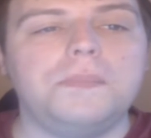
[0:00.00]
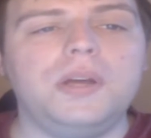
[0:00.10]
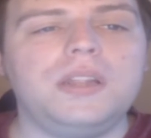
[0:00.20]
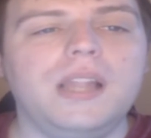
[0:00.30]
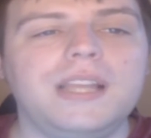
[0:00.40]

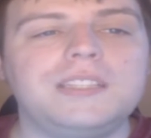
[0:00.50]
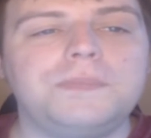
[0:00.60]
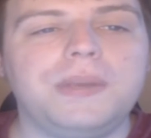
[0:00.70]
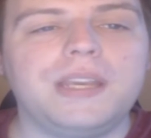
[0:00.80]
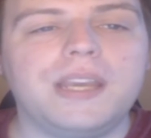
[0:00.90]
But let's
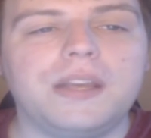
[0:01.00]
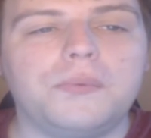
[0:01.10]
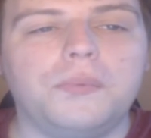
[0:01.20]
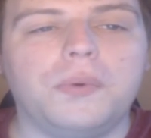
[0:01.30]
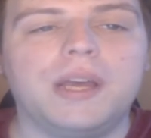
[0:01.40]

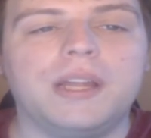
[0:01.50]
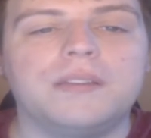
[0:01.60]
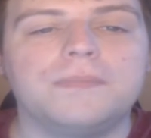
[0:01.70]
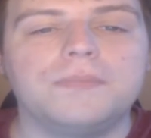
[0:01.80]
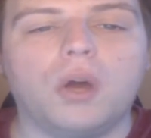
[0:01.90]
begin
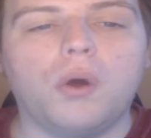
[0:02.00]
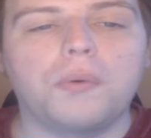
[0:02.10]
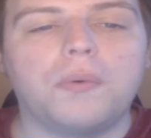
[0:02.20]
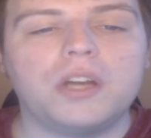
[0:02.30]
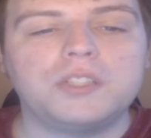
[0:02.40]
with the
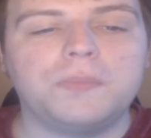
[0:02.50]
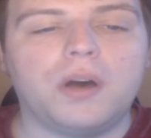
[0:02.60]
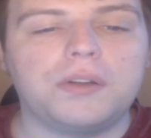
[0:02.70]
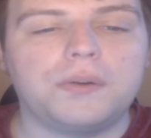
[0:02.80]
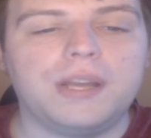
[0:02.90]
Overwatch
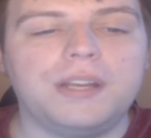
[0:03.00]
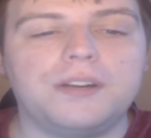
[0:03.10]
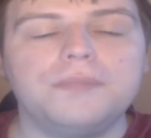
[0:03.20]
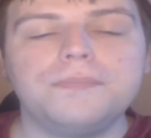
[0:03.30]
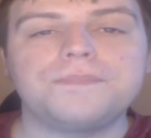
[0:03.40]

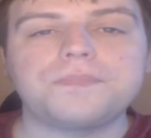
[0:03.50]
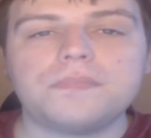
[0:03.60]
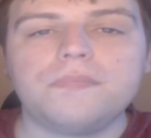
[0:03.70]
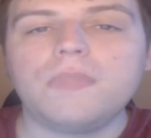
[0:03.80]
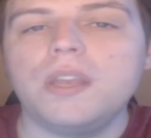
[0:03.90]
moderator
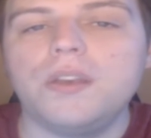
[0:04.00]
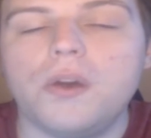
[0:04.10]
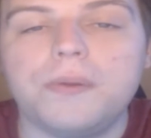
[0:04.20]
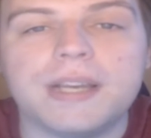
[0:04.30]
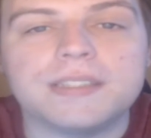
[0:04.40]

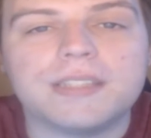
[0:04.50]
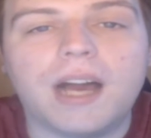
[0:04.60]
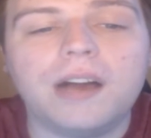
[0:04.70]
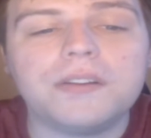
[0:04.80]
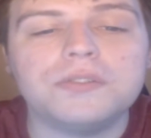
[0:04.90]
known as
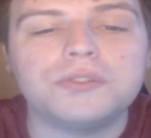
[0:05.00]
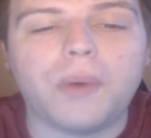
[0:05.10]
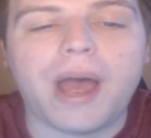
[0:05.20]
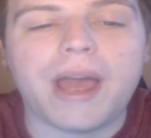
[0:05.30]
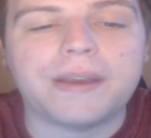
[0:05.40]
Uncle
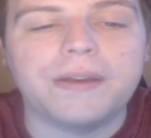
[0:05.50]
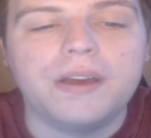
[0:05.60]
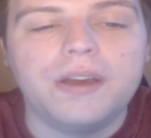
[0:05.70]
Swag,